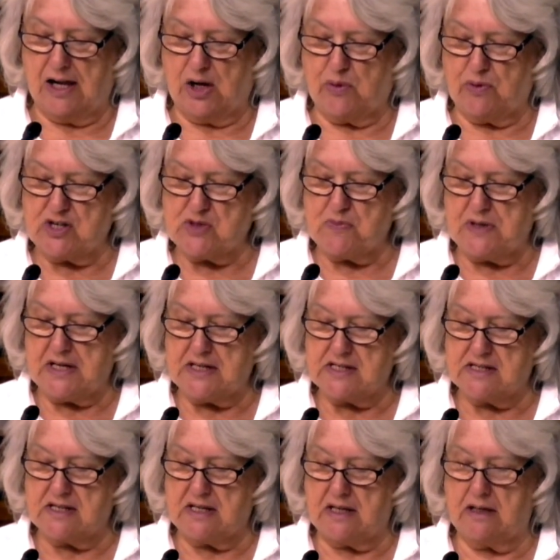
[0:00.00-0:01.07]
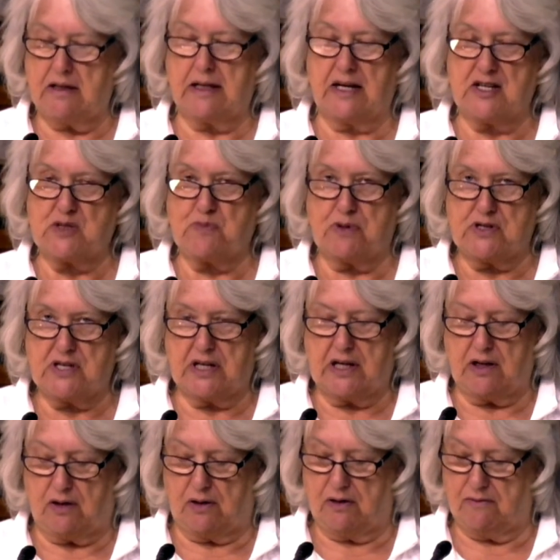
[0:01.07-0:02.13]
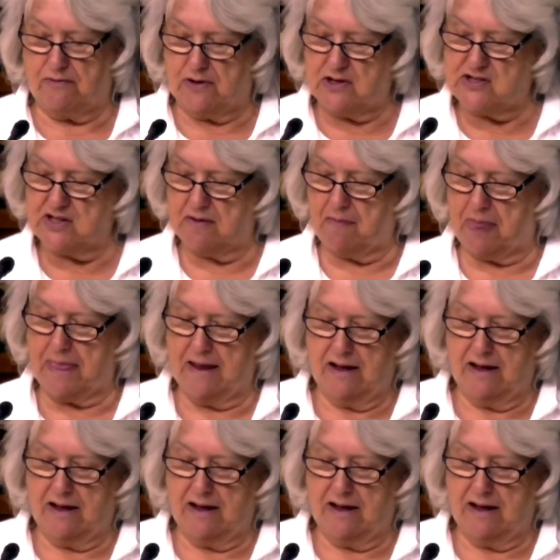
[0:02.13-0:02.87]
which means that is particular virgin,